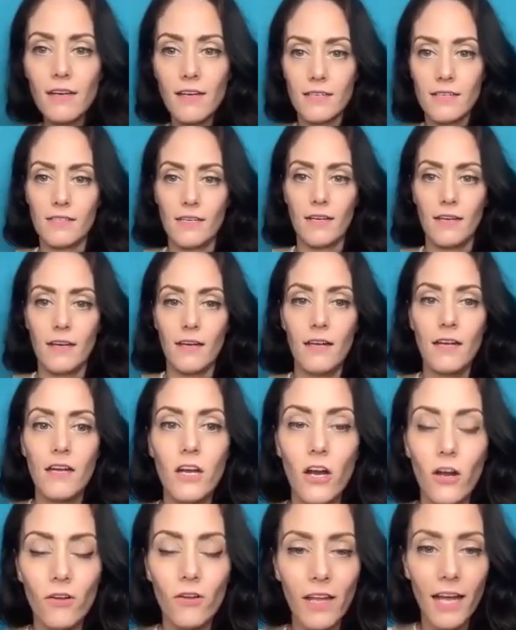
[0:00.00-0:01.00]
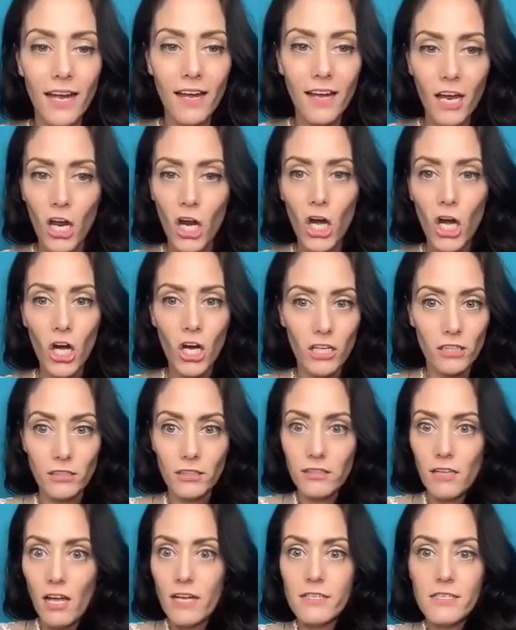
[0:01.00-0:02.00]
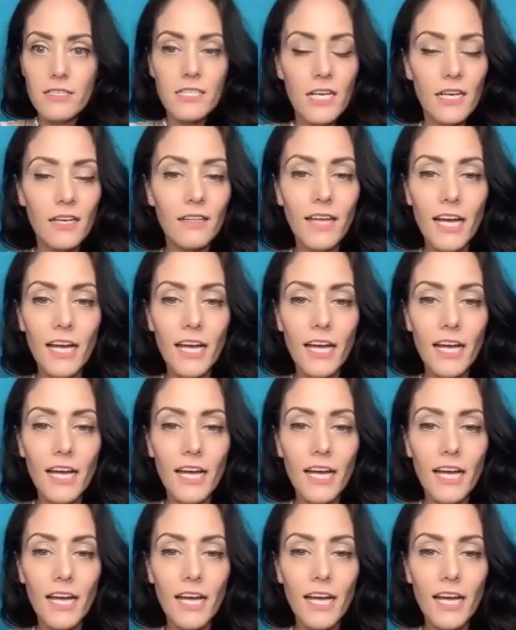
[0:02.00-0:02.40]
Is it, you know, like London?